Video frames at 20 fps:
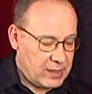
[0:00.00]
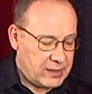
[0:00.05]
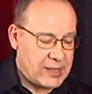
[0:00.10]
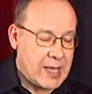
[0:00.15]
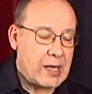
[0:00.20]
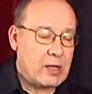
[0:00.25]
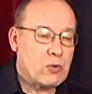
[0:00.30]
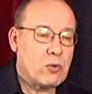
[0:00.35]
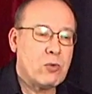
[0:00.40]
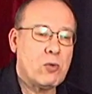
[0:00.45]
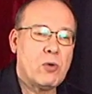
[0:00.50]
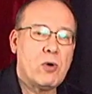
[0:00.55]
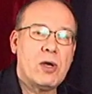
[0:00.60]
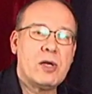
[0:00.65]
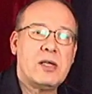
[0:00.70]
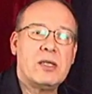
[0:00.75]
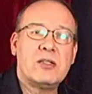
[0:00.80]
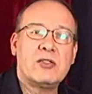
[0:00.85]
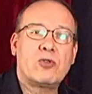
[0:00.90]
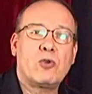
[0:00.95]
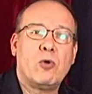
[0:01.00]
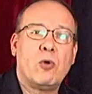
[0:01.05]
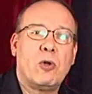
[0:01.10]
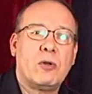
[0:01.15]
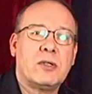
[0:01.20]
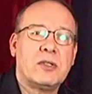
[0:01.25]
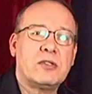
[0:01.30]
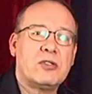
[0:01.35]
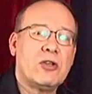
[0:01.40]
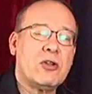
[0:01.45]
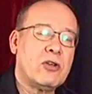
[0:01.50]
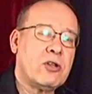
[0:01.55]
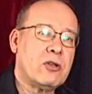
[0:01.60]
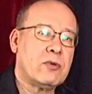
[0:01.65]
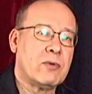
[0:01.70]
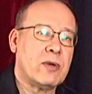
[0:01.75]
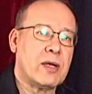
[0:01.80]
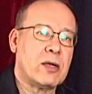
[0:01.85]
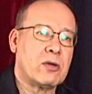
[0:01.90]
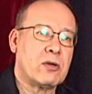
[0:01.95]
That chord is called a
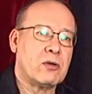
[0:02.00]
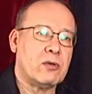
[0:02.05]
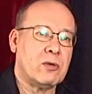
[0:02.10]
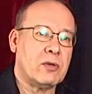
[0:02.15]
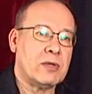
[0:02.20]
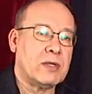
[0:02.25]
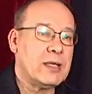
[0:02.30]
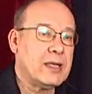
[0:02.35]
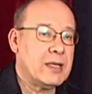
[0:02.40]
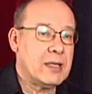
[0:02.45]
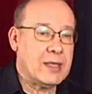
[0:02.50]
turnaround chord.